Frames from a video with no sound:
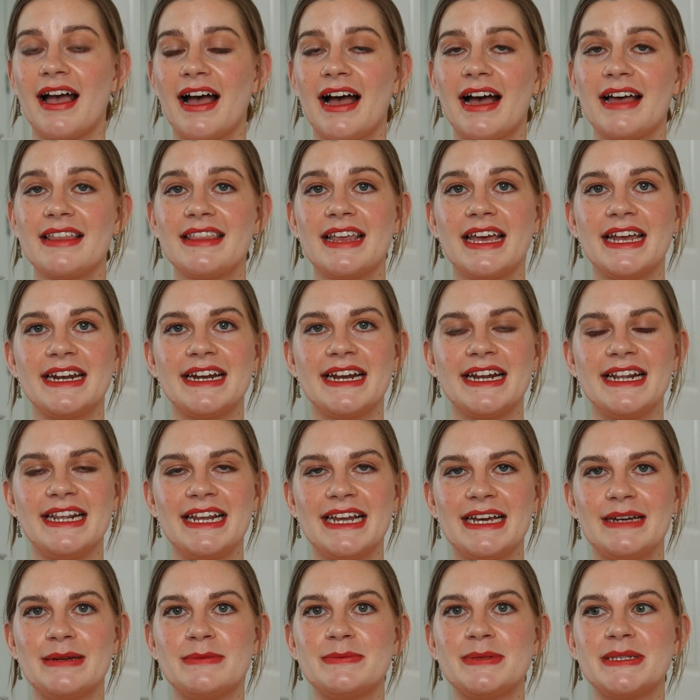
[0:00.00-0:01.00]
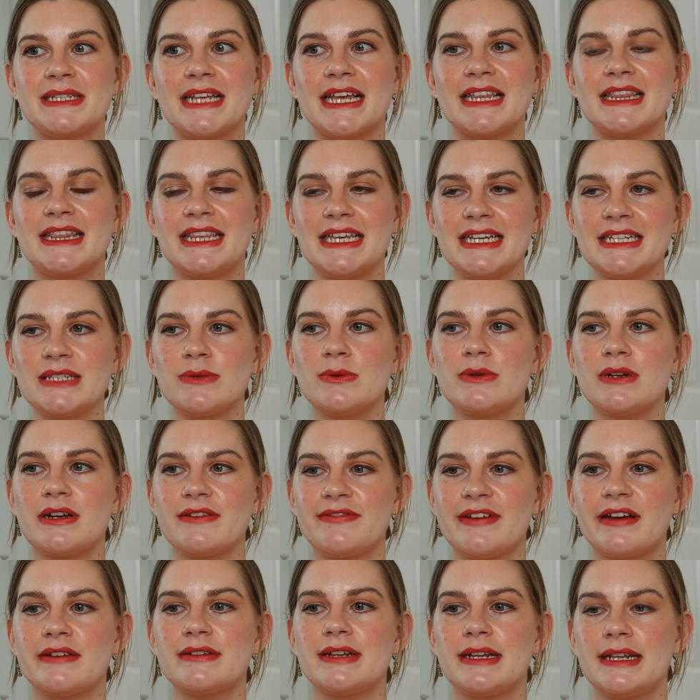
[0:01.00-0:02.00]
And then lips. This one I
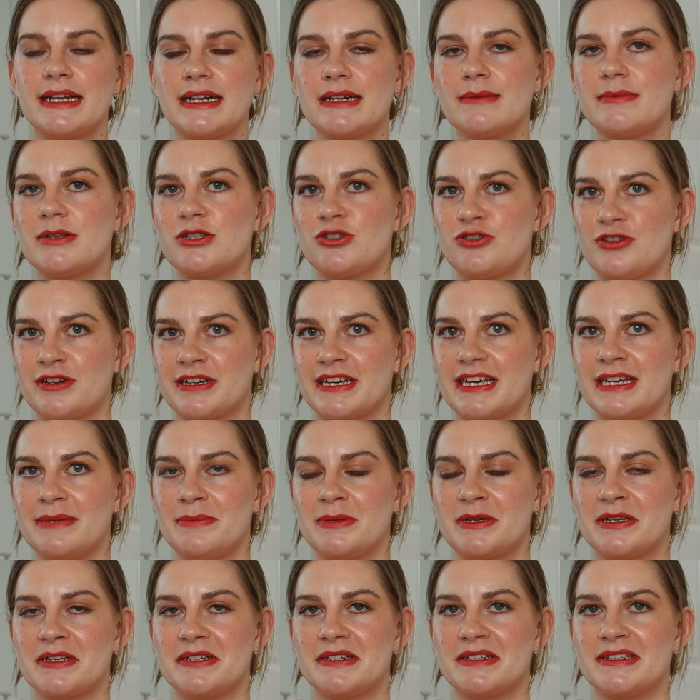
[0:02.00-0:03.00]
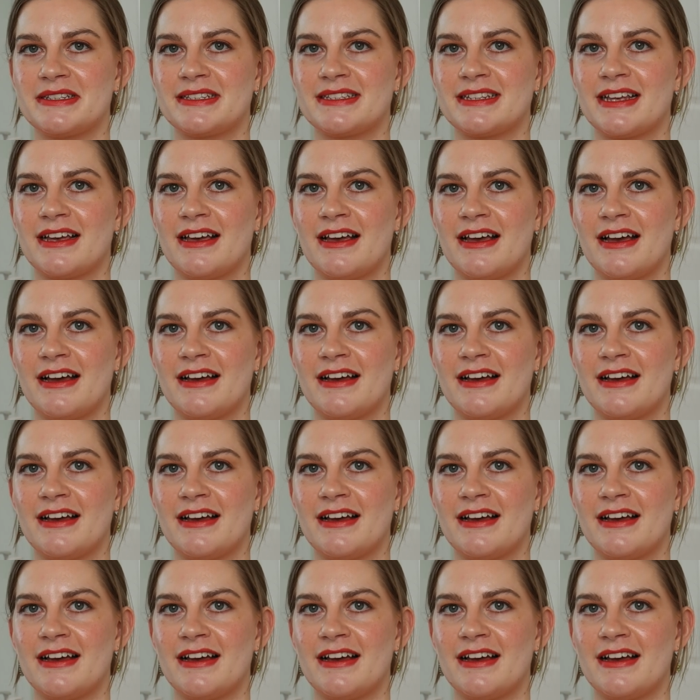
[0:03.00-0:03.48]
found a little bit tricky because,